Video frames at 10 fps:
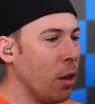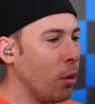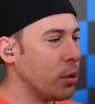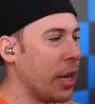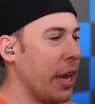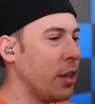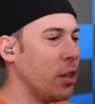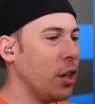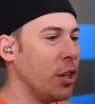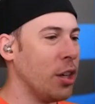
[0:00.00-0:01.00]
okay,
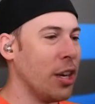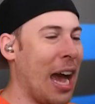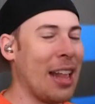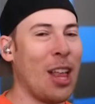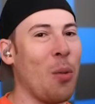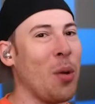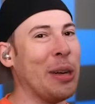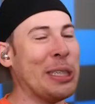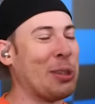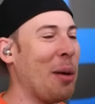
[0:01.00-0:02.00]
good. I thought we
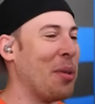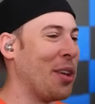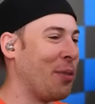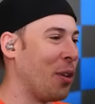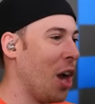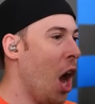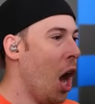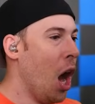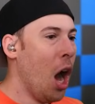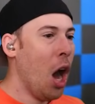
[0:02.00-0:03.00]
were in trouble there for...
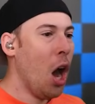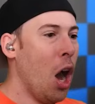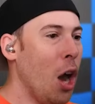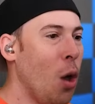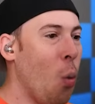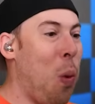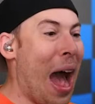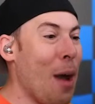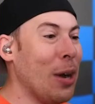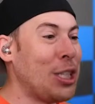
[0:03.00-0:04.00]

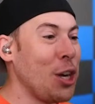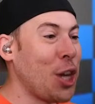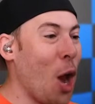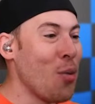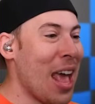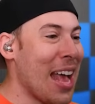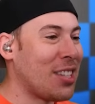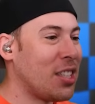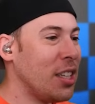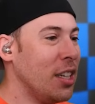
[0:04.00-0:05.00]
Why would you do
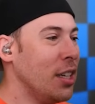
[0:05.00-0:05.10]
this?